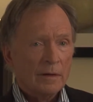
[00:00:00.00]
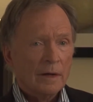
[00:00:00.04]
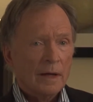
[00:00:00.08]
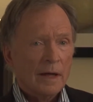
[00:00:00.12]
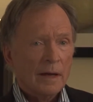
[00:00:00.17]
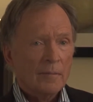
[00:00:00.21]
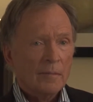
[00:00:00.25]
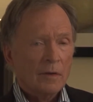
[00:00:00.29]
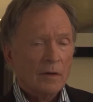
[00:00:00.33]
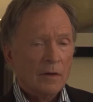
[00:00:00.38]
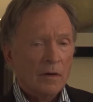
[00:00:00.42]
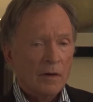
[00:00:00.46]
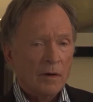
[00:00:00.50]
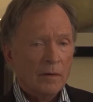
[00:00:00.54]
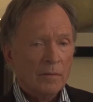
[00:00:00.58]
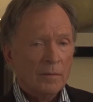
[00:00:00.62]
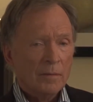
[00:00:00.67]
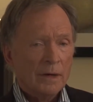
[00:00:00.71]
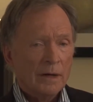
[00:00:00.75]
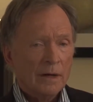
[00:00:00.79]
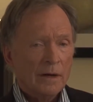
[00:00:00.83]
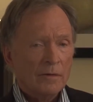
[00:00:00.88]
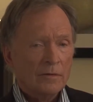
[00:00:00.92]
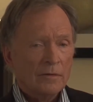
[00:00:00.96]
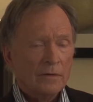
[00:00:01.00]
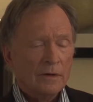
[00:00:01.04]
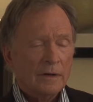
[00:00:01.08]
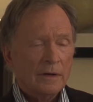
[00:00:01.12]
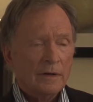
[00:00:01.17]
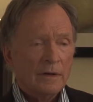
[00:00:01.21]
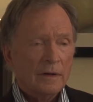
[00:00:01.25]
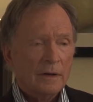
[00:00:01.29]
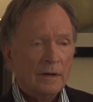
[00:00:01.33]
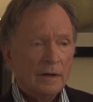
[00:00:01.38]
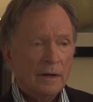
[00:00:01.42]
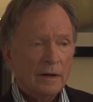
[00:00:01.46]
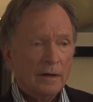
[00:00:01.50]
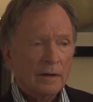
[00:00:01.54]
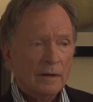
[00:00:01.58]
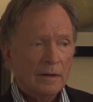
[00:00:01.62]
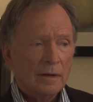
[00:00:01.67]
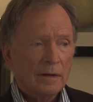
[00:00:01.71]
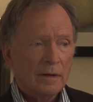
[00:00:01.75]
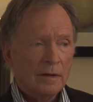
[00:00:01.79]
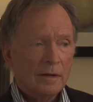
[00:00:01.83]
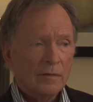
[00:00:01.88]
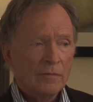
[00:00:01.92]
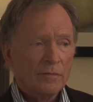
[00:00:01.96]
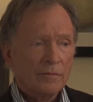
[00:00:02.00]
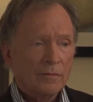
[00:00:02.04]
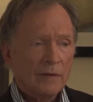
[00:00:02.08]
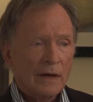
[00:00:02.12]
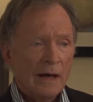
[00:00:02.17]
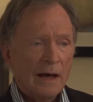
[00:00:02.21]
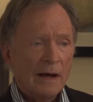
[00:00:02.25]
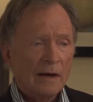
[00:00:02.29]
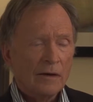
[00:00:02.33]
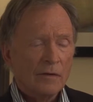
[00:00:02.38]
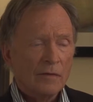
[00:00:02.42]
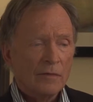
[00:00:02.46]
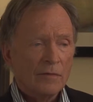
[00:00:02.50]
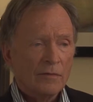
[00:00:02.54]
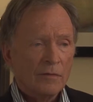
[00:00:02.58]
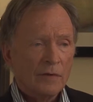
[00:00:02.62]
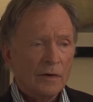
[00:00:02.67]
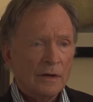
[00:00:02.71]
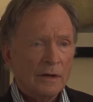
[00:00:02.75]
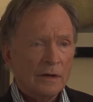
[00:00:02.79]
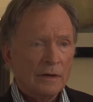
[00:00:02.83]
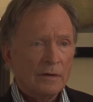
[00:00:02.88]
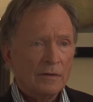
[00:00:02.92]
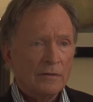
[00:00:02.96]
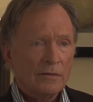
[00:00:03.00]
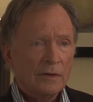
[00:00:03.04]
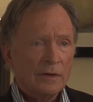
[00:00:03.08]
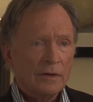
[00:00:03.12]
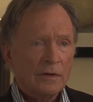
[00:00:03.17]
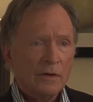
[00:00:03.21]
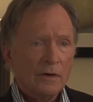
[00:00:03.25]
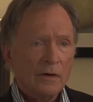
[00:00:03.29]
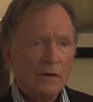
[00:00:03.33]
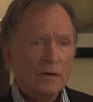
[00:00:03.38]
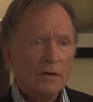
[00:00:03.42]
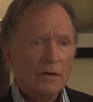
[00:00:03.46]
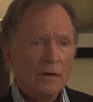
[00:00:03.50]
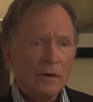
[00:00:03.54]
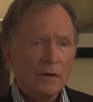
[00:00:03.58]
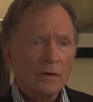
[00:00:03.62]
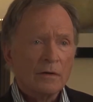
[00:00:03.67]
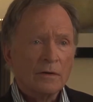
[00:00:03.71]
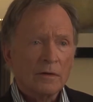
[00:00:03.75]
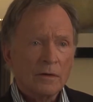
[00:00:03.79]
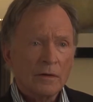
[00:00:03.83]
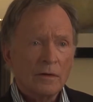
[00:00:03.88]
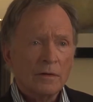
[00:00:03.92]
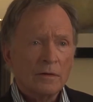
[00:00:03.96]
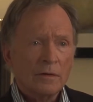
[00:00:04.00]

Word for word: came along because in actor friend said, you know, you ought to